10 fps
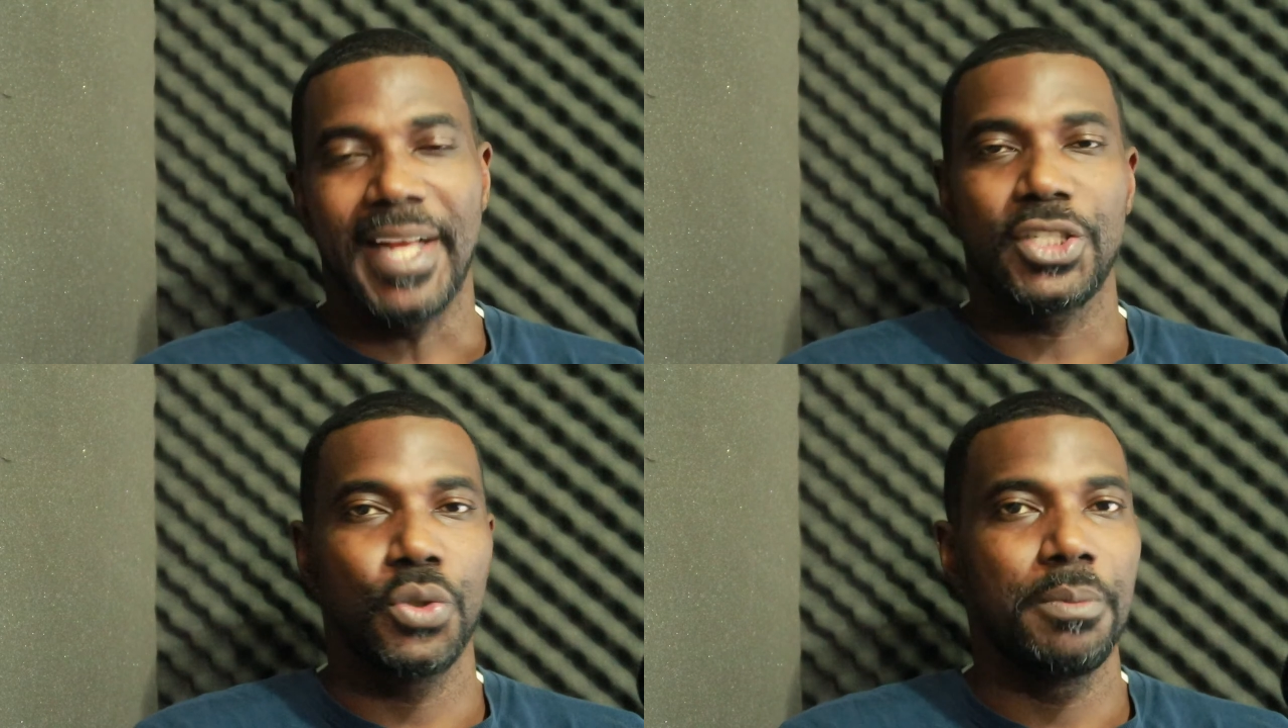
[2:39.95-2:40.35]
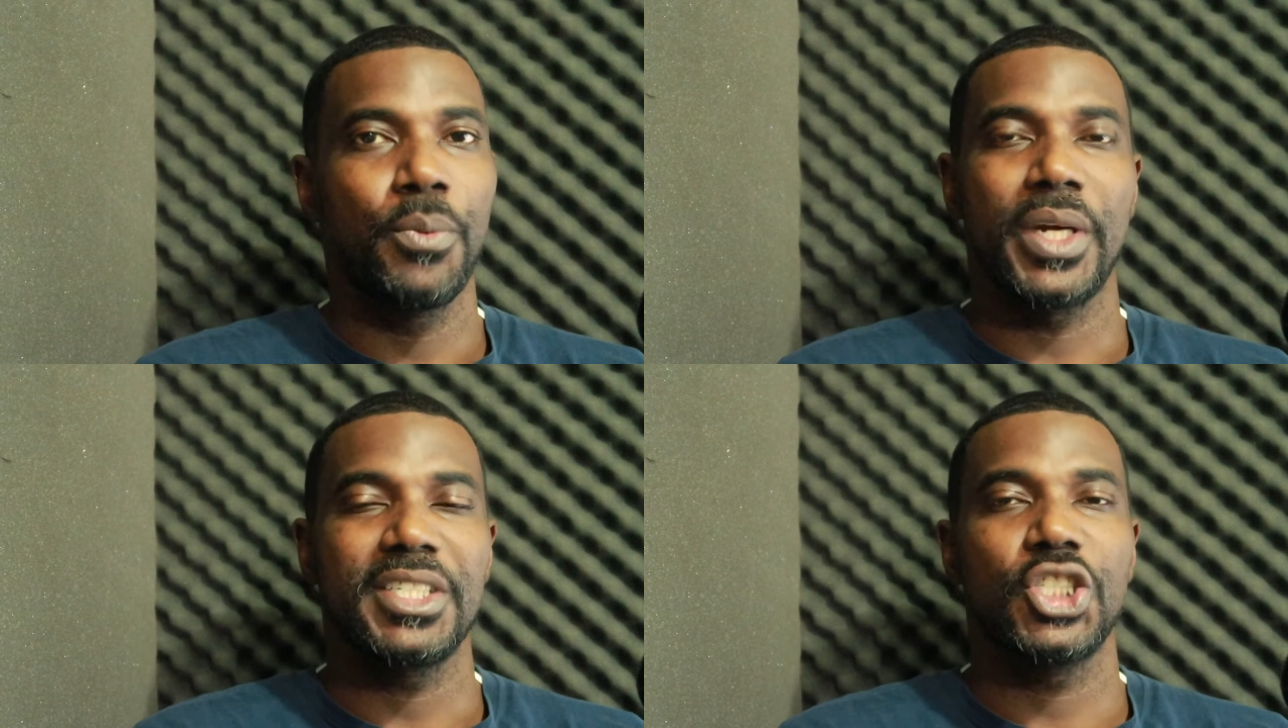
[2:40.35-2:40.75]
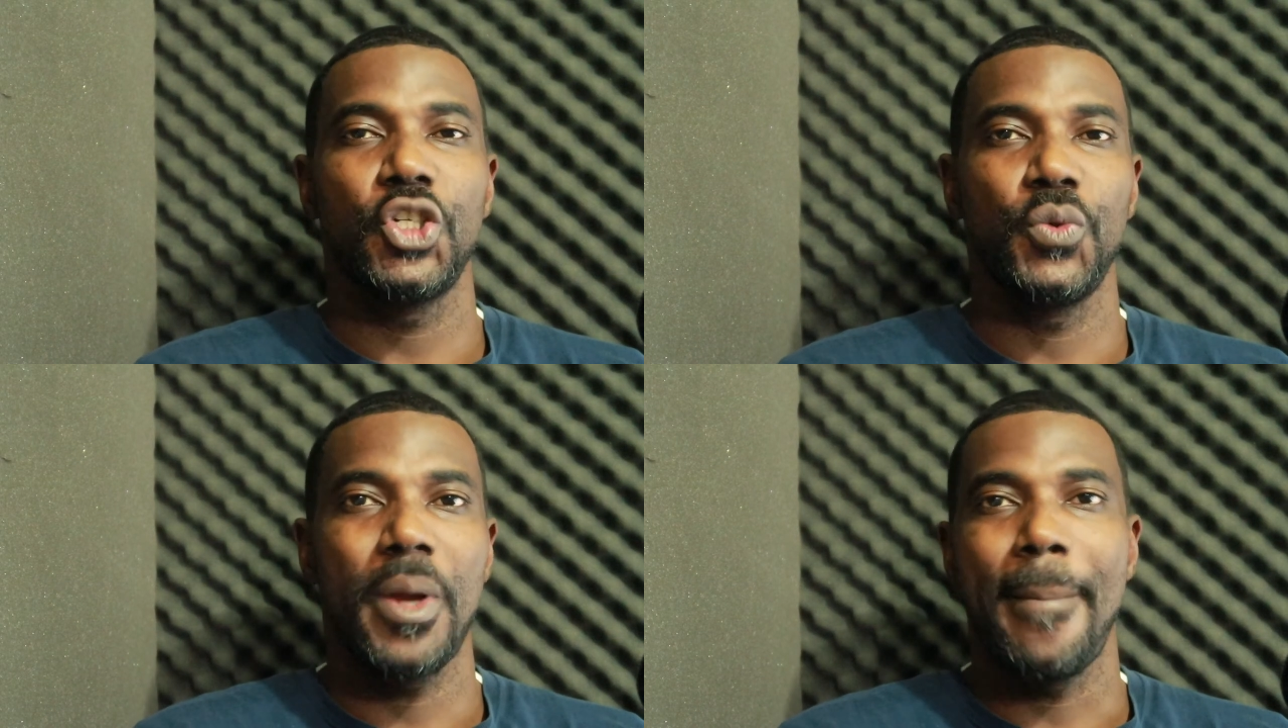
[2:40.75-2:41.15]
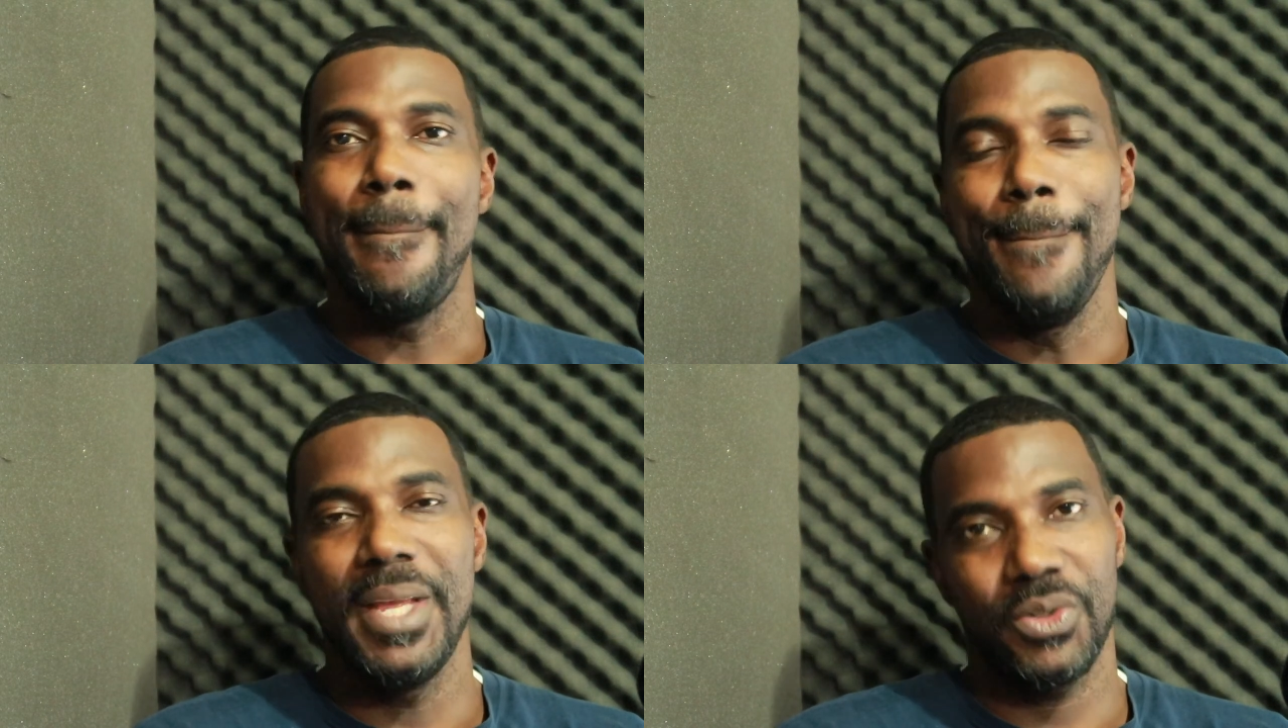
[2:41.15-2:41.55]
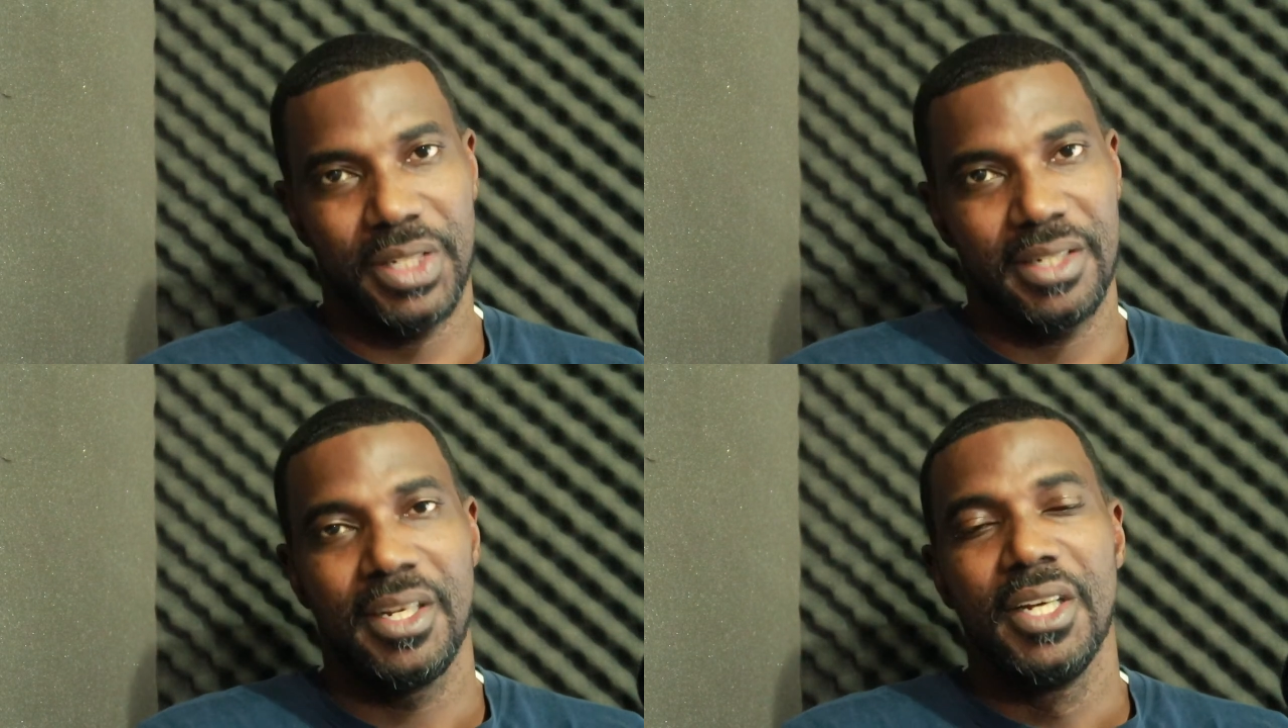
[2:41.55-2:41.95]
at 2.2
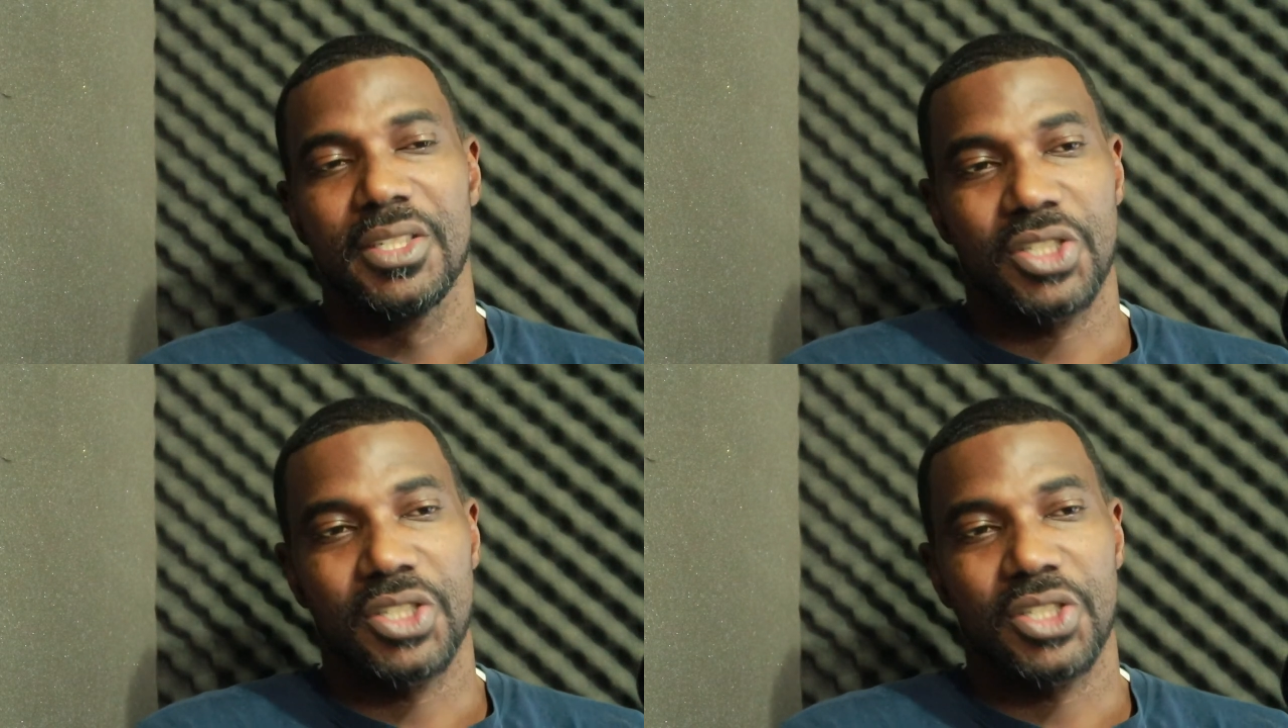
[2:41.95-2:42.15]
million.